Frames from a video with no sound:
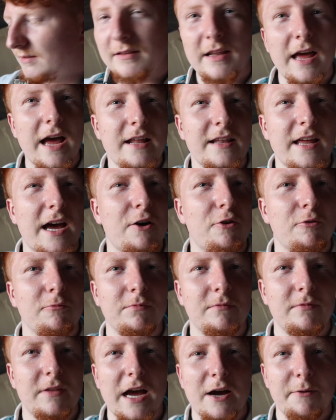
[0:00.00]
that that'll
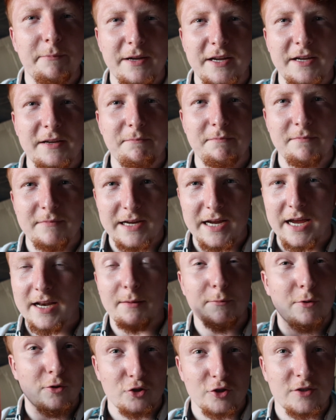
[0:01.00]
that'll be me and
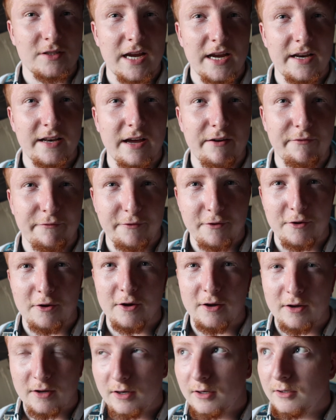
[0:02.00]
I'm not just saying that
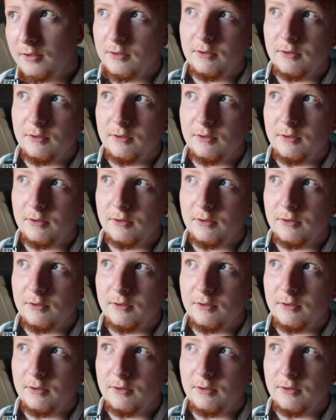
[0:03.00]
for